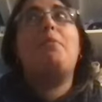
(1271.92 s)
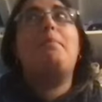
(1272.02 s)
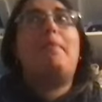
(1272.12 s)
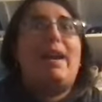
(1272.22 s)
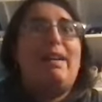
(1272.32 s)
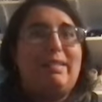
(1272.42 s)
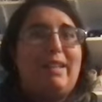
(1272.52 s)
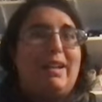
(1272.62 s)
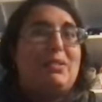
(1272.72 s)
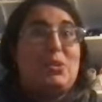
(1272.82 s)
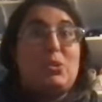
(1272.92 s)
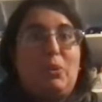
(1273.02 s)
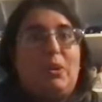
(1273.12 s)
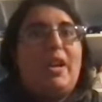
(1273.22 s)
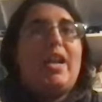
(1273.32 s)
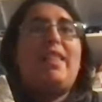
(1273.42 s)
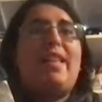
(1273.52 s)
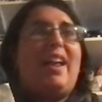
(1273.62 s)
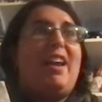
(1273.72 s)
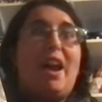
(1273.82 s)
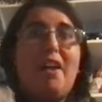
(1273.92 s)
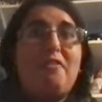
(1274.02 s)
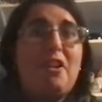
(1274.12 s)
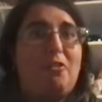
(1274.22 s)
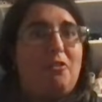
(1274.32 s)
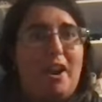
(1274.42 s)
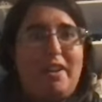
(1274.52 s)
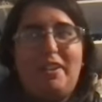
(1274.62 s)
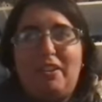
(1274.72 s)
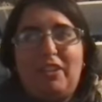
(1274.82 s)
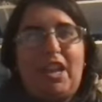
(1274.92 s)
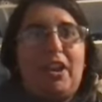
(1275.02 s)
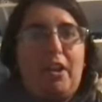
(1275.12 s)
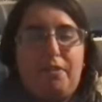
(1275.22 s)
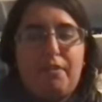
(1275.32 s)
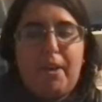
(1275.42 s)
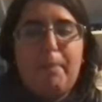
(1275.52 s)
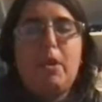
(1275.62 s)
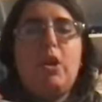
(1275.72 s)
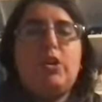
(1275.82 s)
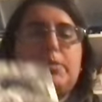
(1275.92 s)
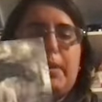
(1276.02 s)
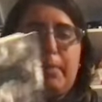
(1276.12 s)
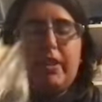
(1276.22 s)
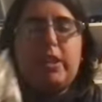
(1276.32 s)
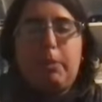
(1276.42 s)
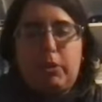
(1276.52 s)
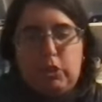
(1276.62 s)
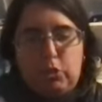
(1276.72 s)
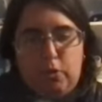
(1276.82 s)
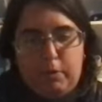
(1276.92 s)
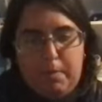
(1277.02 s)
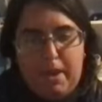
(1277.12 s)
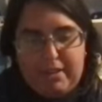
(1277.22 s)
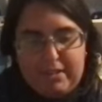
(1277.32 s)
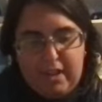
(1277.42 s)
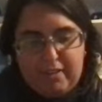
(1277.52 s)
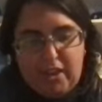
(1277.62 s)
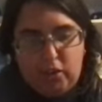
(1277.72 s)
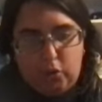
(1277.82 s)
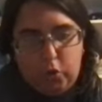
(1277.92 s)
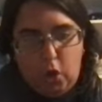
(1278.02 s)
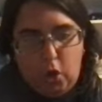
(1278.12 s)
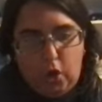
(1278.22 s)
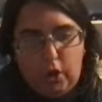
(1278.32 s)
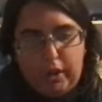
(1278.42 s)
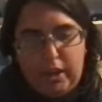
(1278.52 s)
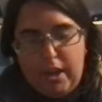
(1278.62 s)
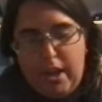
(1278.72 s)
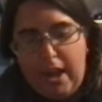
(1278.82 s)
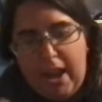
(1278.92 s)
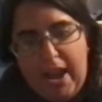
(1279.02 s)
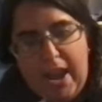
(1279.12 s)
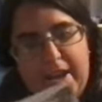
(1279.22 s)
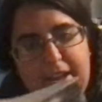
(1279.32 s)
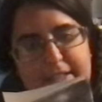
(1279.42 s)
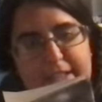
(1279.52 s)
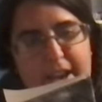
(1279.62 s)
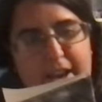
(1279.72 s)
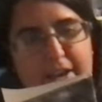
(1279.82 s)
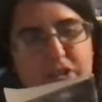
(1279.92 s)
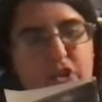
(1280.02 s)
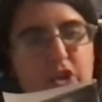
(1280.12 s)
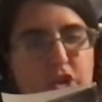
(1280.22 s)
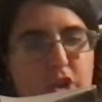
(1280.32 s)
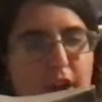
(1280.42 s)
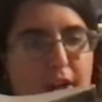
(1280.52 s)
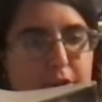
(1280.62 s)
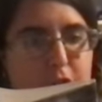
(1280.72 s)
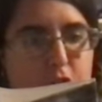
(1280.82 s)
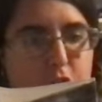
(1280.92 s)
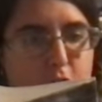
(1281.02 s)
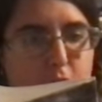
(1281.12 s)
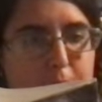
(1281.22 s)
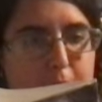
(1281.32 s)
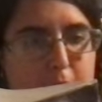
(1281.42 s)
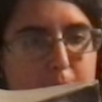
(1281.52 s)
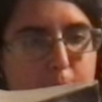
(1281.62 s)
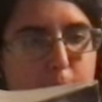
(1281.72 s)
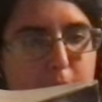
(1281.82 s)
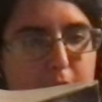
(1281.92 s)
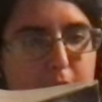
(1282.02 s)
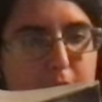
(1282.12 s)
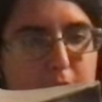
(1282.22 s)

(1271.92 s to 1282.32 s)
male led story that I have not read nearly enough of them. So I'm going to bring this book to school with me. It's not that long, and it says just your average girl meets boy,